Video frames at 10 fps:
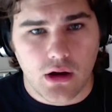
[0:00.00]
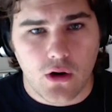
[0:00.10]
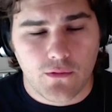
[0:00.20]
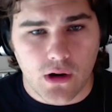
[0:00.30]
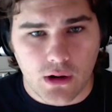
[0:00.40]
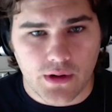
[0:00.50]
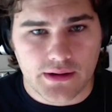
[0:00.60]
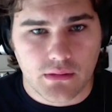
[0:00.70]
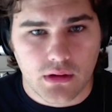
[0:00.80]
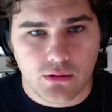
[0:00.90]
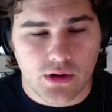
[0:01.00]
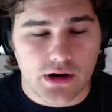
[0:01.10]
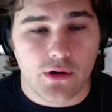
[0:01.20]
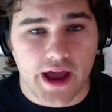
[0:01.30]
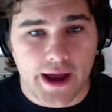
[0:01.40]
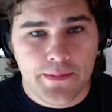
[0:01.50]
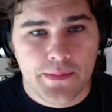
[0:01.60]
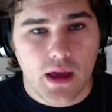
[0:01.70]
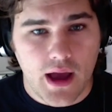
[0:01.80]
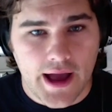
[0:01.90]
overall went okay.
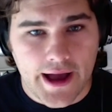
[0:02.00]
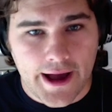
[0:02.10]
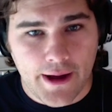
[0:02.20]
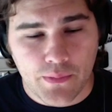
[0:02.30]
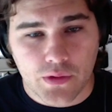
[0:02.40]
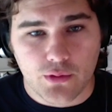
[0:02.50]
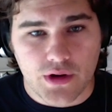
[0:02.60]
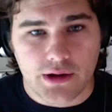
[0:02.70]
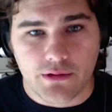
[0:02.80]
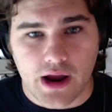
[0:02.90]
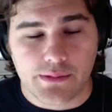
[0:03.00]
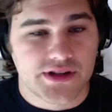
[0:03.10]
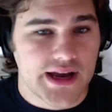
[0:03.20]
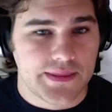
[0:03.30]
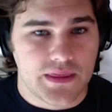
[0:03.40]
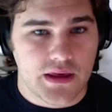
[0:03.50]
We were able to get